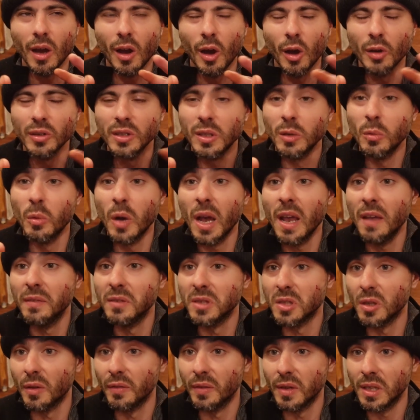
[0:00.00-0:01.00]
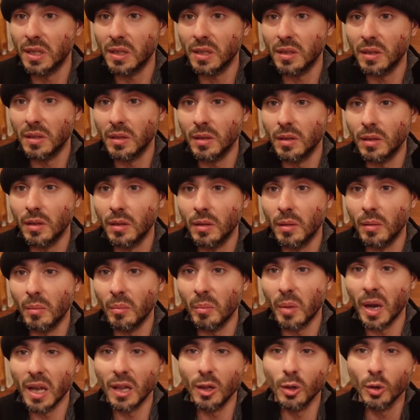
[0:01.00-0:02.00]
on the waves of it,
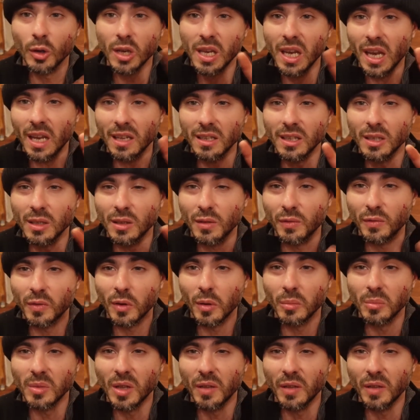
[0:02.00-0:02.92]
by looking at it from